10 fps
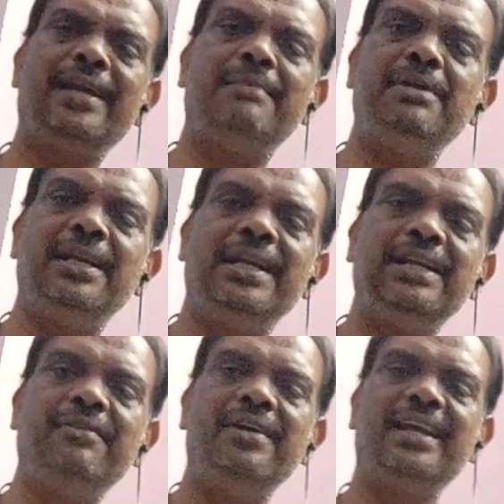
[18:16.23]
can be
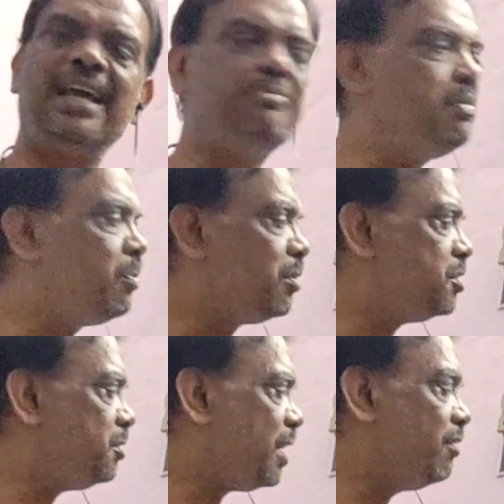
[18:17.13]
negative, can be
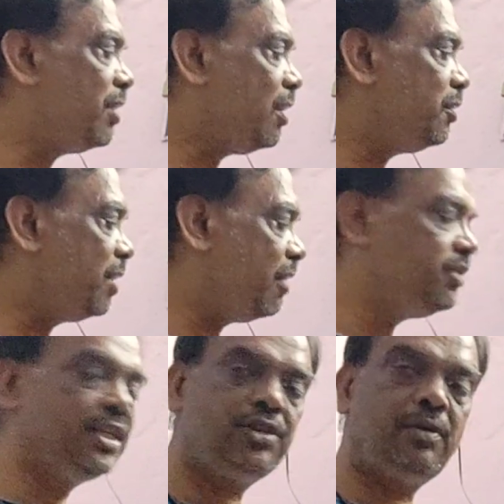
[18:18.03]
positive. I
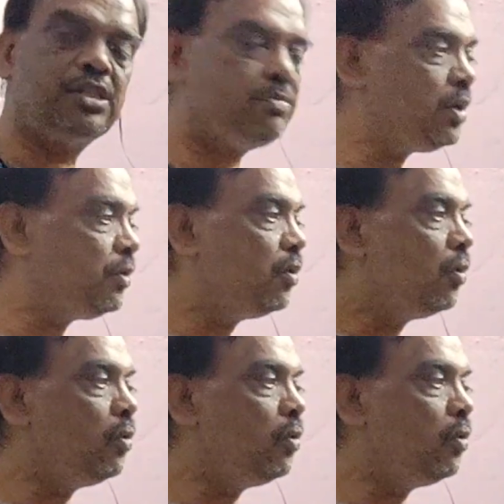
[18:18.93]
will just now explain.